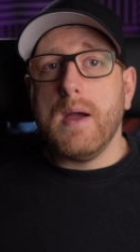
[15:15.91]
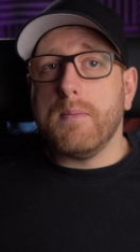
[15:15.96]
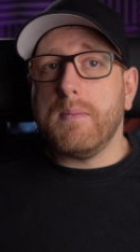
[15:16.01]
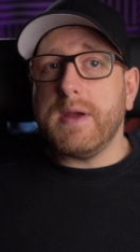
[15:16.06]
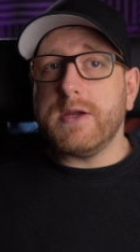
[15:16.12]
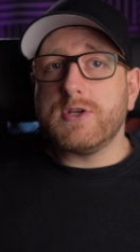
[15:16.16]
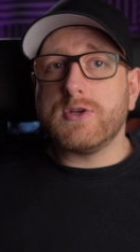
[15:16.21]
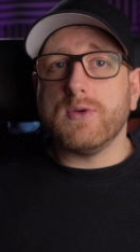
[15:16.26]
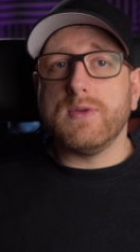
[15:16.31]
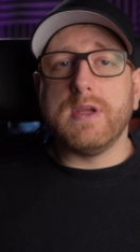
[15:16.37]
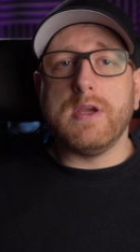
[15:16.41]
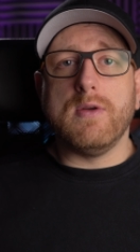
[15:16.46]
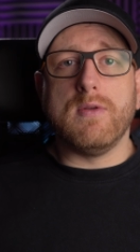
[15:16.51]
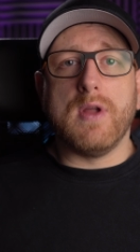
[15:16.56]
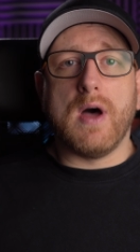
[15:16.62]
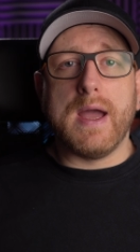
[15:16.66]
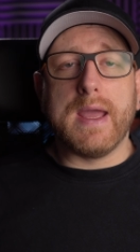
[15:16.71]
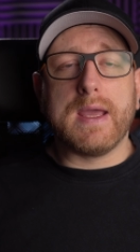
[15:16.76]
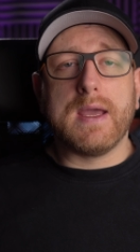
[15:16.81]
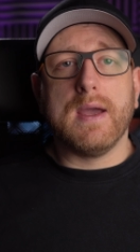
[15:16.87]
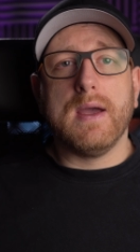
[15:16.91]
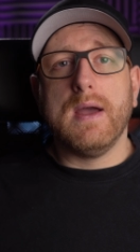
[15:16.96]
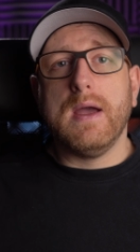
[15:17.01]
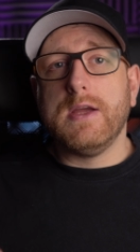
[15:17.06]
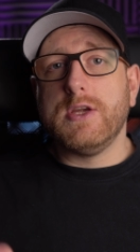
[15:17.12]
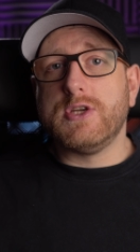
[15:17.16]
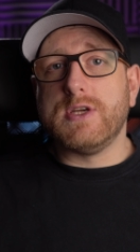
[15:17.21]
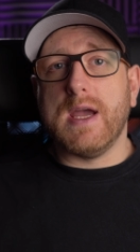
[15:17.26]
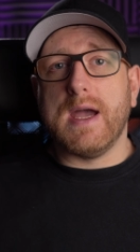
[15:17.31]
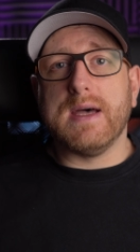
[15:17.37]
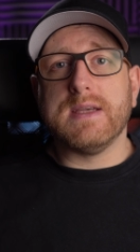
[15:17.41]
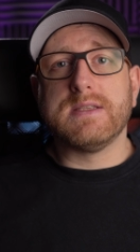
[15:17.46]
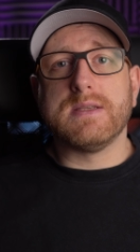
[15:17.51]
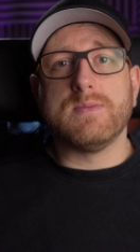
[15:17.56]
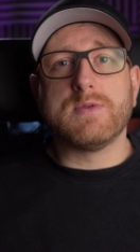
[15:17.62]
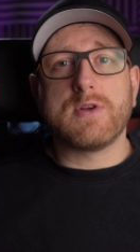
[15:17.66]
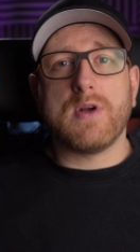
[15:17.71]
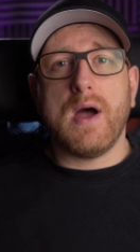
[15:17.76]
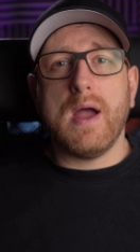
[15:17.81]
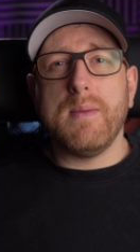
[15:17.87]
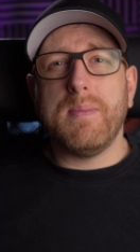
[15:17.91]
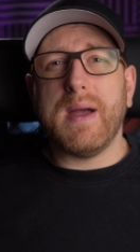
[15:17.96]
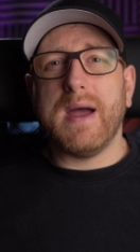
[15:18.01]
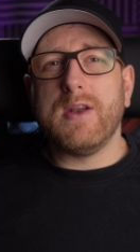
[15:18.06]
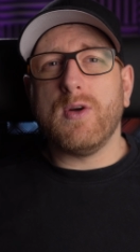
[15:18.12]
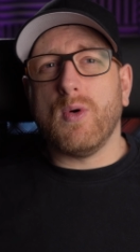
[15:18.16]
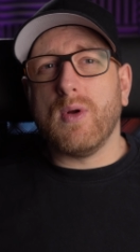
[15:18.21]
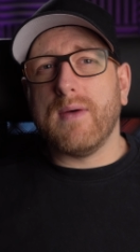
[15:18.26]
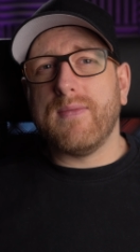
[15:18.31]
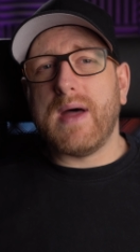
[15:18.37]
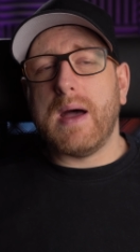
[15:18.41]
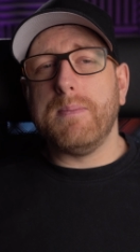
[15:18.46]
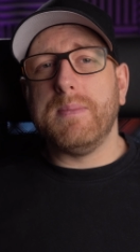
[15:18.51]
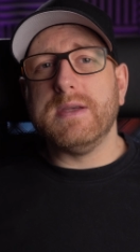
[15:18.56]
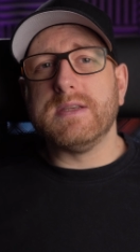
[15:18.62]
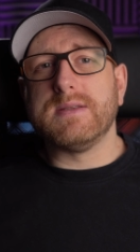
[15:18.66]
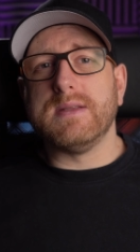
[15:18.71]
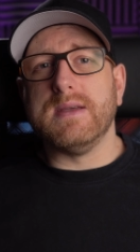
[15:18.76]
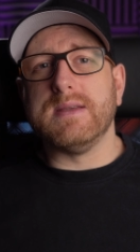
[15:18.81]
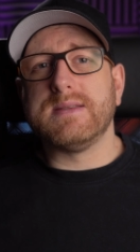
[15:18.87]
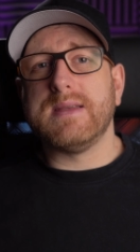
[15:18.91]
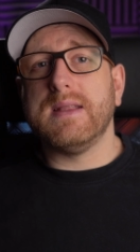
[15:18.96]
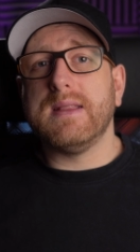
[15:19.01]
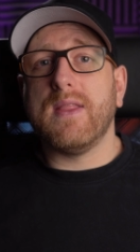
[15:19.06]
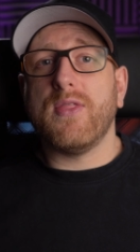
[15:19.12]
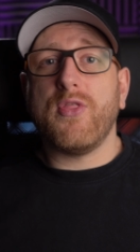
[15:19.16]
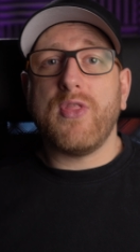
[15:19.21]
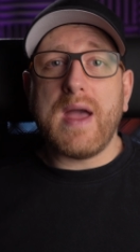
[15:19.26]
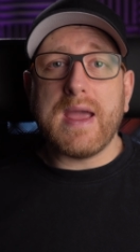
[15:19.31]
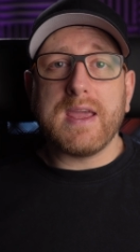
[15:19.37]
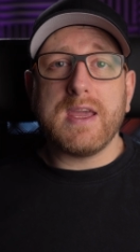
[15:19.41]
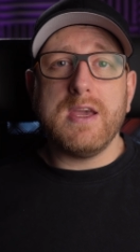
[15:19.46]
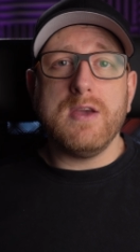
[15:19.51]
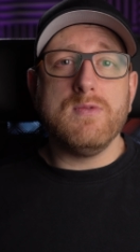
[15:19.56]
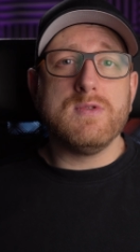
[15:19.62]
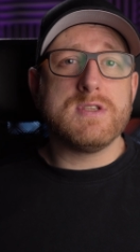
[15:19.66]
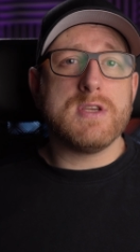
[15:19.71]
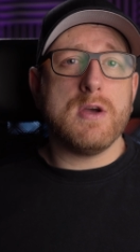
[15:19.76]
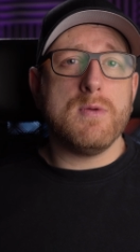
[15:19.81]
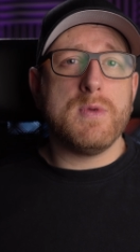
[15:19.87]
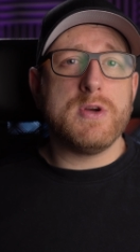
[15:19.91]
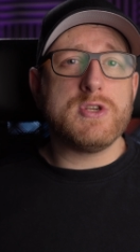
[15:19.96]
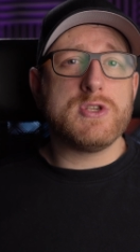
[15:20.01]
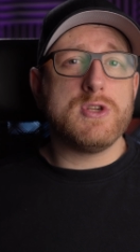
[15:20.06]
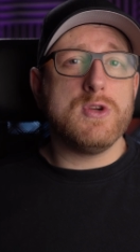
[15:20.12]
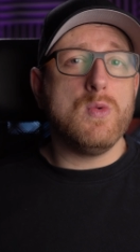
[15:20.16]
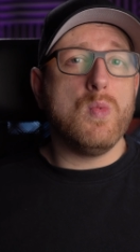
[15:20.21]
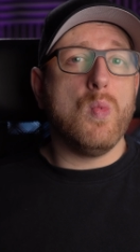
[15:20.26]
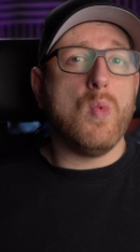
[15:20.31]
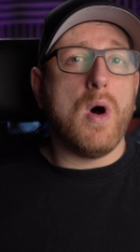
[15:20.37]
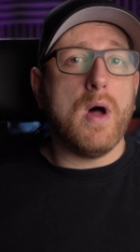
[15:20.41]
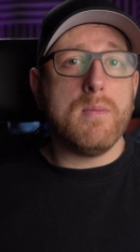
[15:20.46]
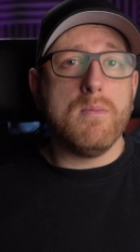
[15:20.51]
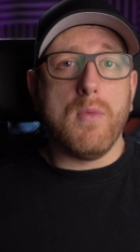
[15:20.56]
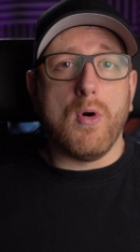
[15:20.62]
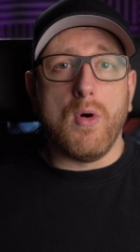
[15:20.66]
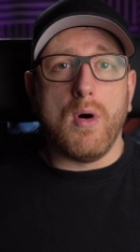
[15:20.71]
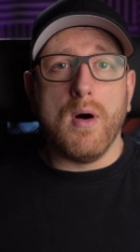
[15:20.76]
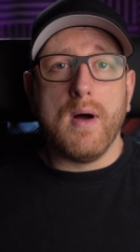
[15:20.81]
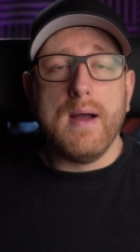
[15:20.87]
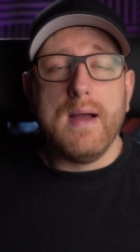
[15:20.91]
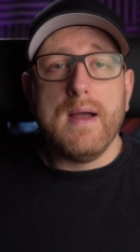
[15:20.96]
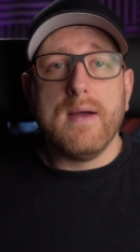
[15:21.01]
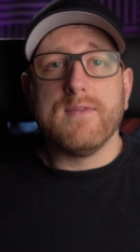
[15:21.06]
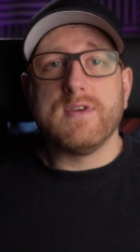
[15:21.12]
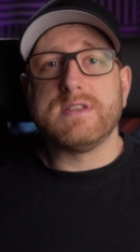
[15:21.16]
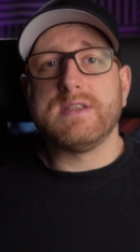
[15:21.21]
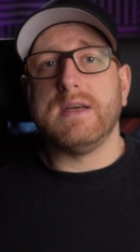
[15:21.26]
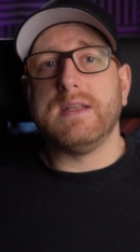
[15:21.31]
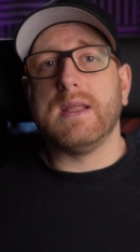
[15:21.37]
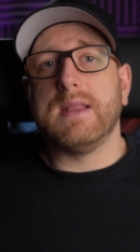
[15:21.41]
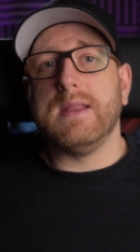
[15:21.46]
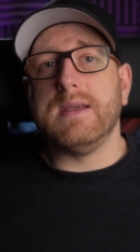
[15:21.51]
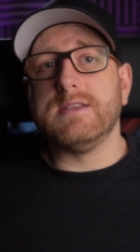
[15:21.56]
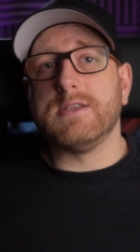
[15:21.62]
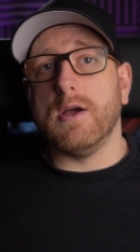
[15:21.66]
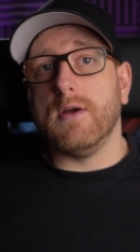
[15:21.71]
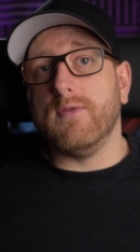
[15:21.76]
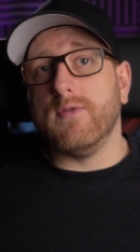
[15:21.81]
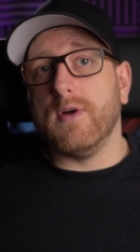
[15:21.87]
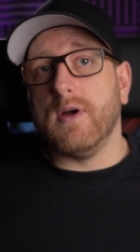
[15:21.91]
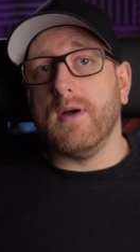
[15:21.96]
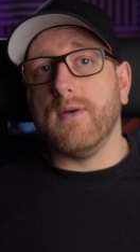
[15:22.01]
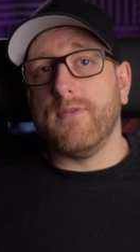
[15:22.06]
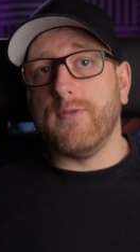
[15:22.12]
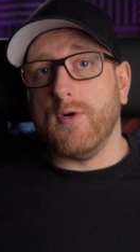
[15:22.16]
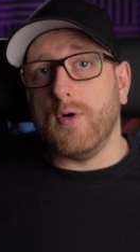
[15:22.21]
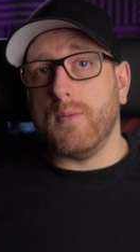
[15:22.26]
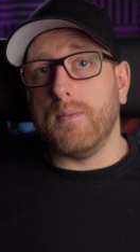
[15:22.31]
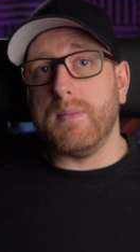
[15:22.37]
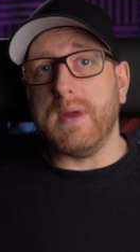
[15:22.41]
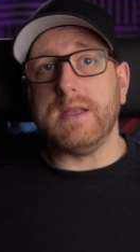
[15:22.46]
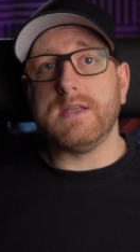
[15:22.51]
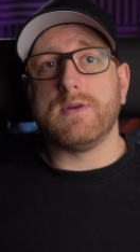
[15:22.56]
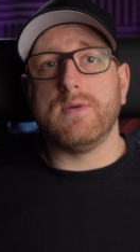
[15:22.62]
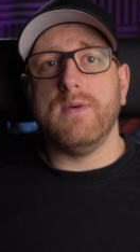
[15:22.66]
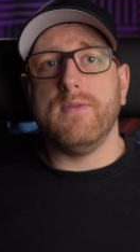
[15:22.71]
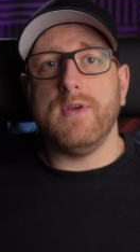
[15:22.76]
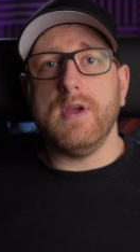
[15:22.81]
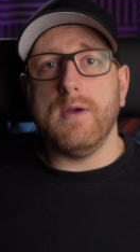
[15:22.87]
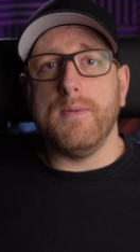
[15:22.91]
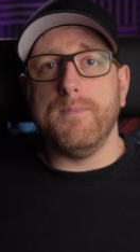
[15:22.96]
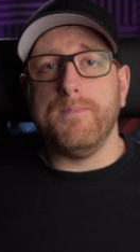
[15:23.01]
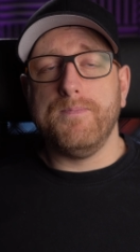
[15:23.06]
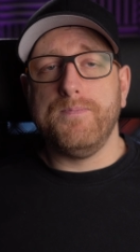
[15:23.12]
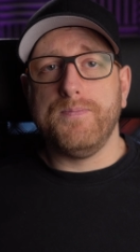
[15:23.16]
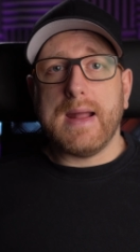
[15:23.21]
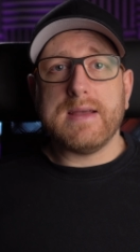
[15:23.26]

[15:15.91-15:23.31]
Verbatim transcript: Make sure that you like, share, subscribe, and all of that business. And thank you so much to 1More for sending these over for me to review.